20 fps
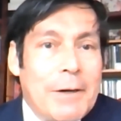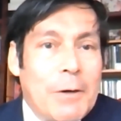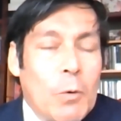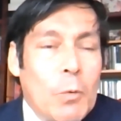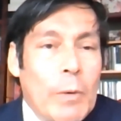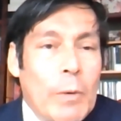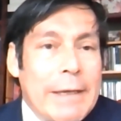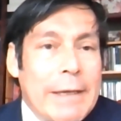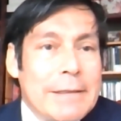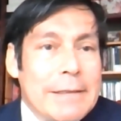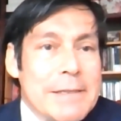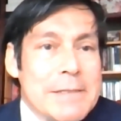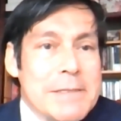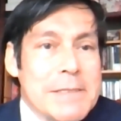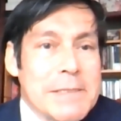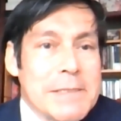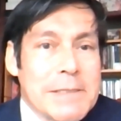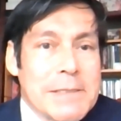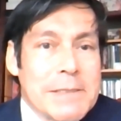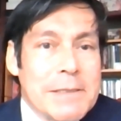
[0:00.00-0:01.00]

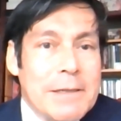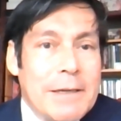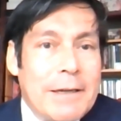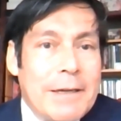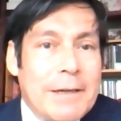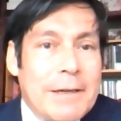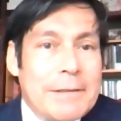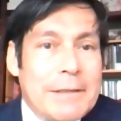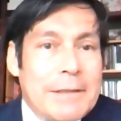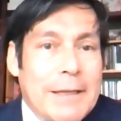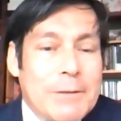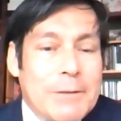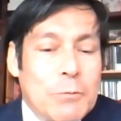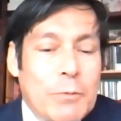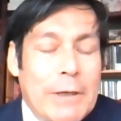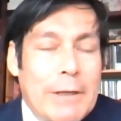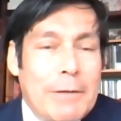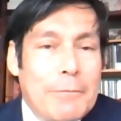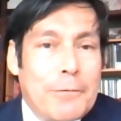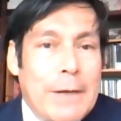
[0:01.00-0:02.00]
weakness that
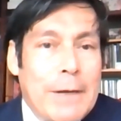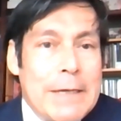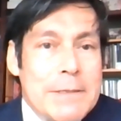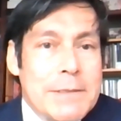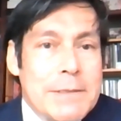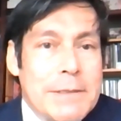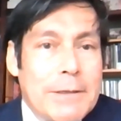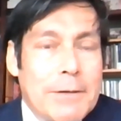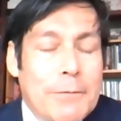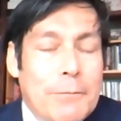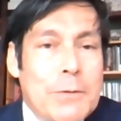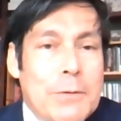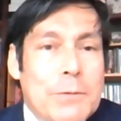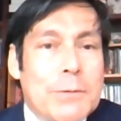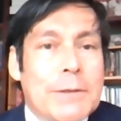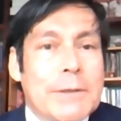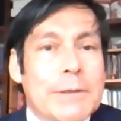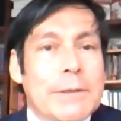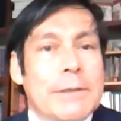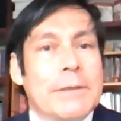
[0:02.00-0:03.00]
we'll face in the
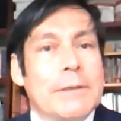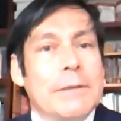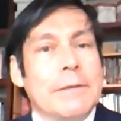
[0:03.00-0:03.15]
future.